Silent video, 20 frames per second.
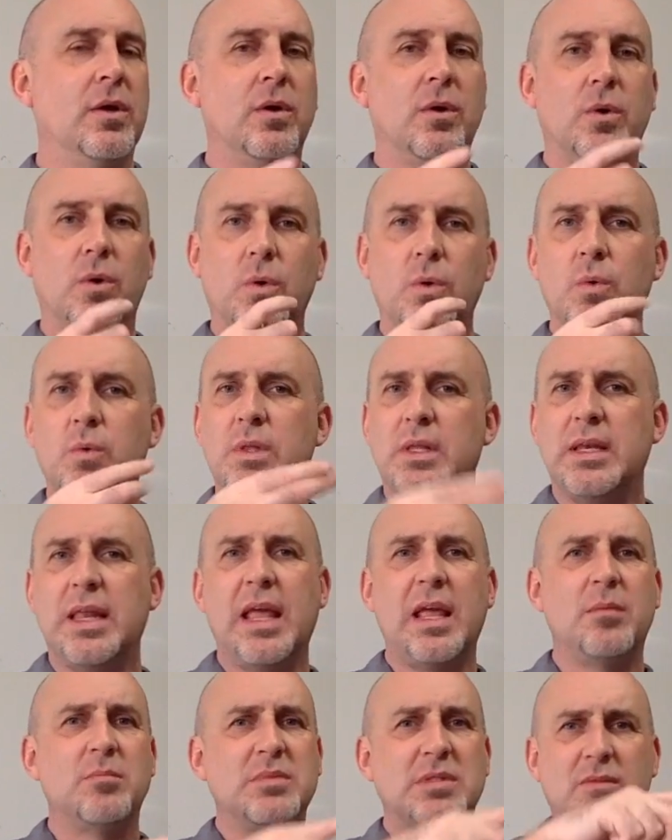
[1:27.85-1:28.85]
who the
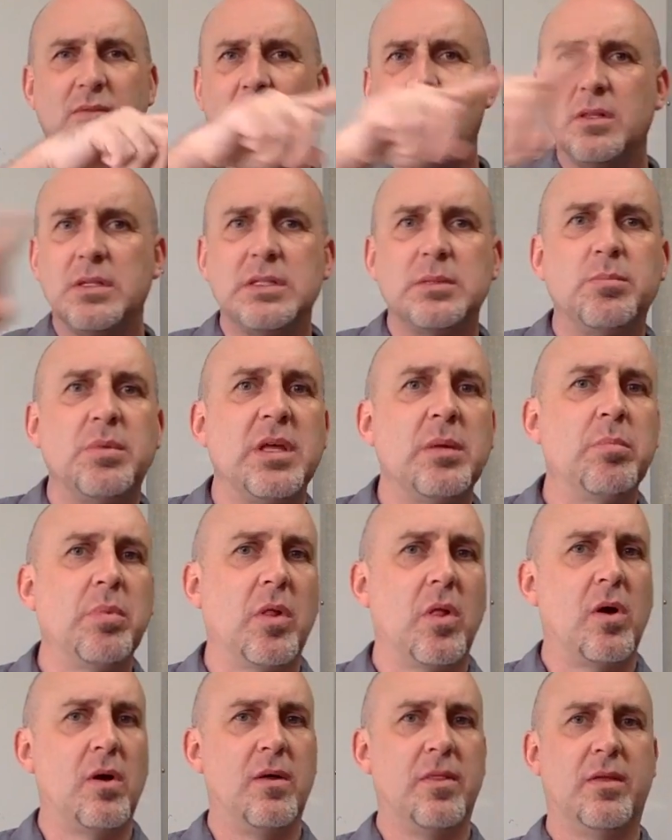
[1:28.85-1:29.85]
names of all these
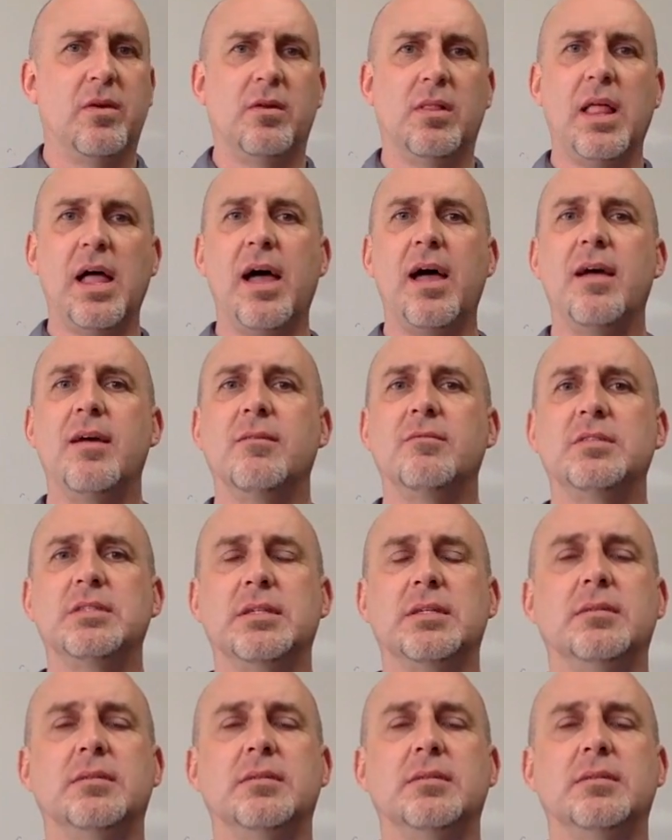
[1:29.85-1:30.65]
people are in their lives.